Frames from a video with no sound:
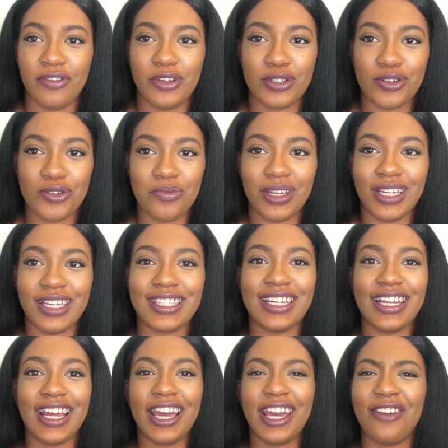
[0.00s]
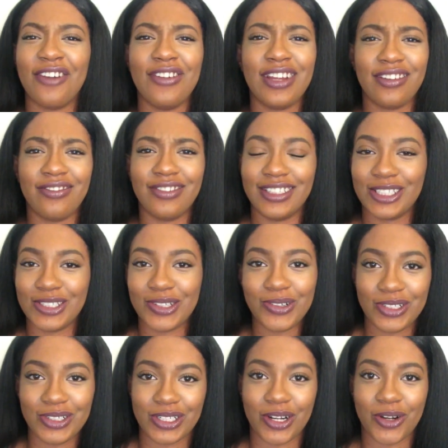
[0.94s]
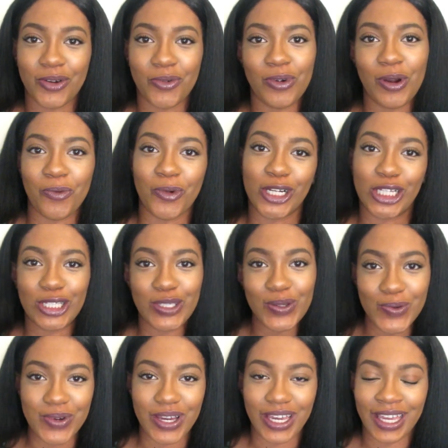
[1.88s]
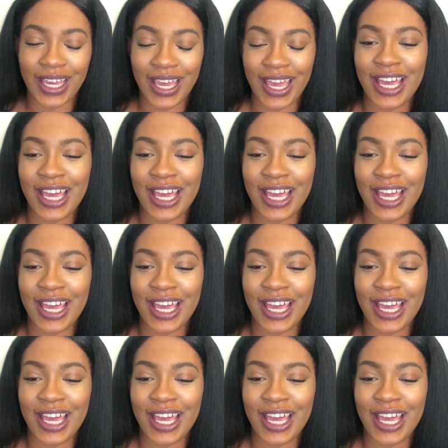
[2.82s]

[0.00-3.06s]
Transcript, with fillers: for two minutes and I haven't even told y'all what we're doing